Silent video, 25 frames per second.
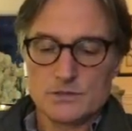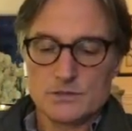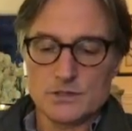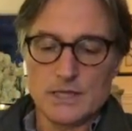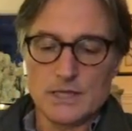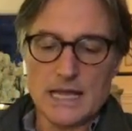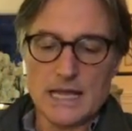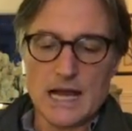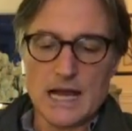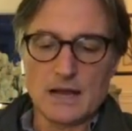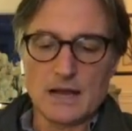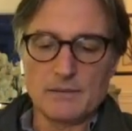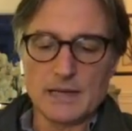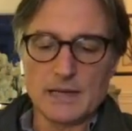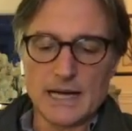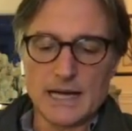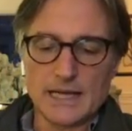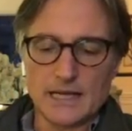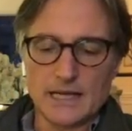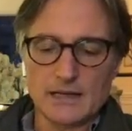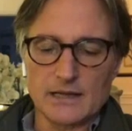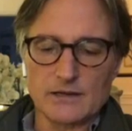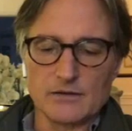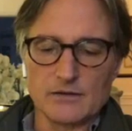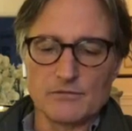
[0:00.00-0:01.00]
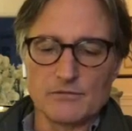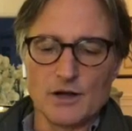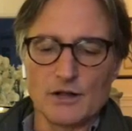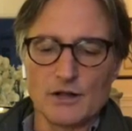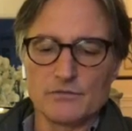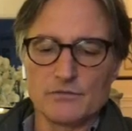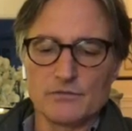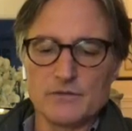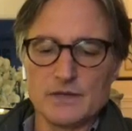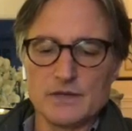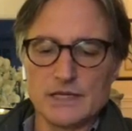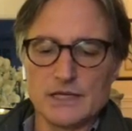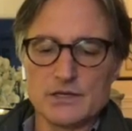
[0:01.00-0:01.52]
so yeah, I mean, I got
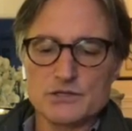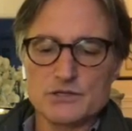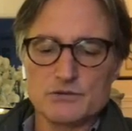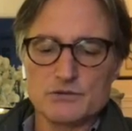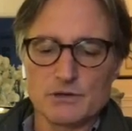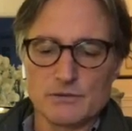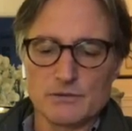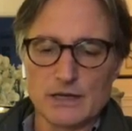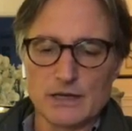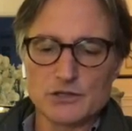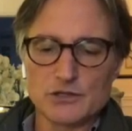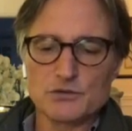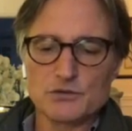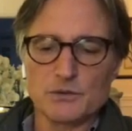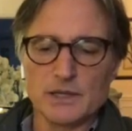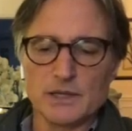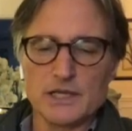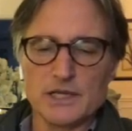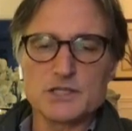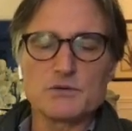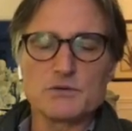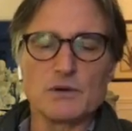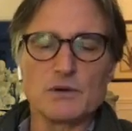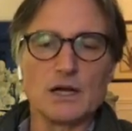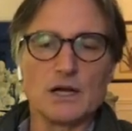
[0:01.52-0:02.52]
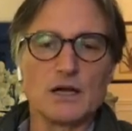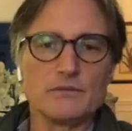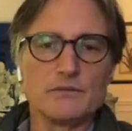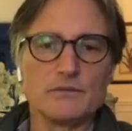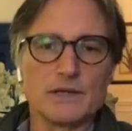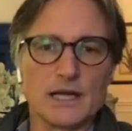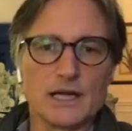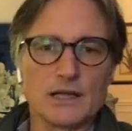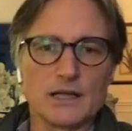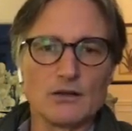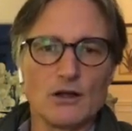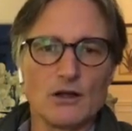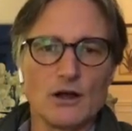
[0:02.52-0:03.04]
involved in the industry around 2012,
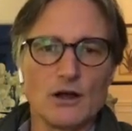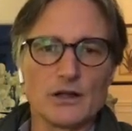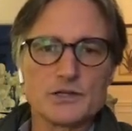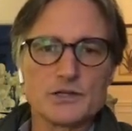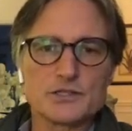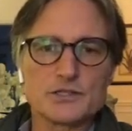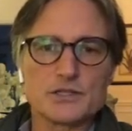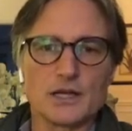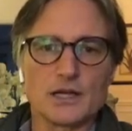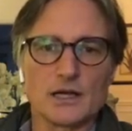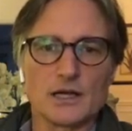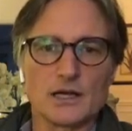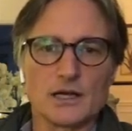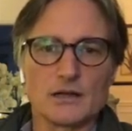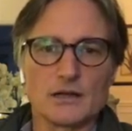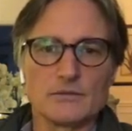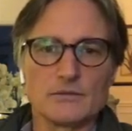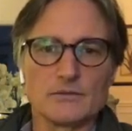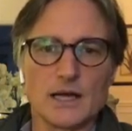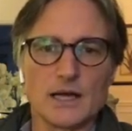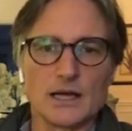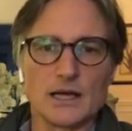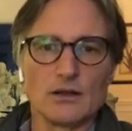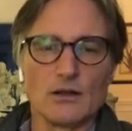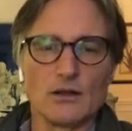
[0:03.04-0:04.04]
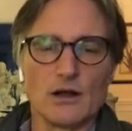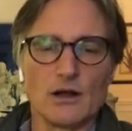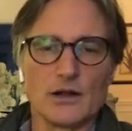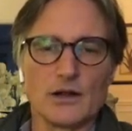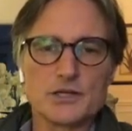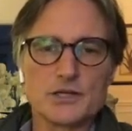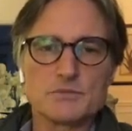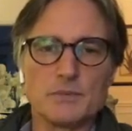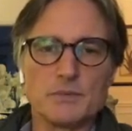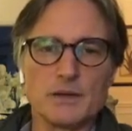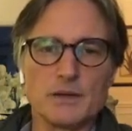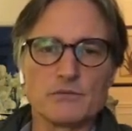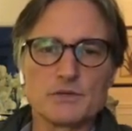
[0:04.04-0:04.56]
and I launched uh, I
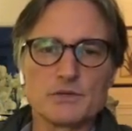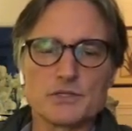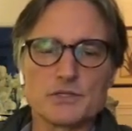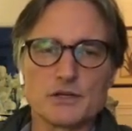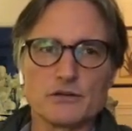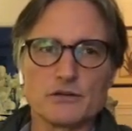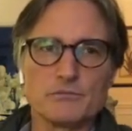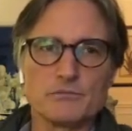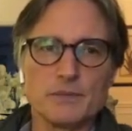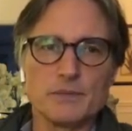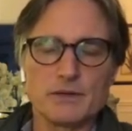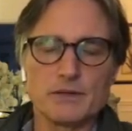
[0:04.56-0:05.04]
launched BitReserve.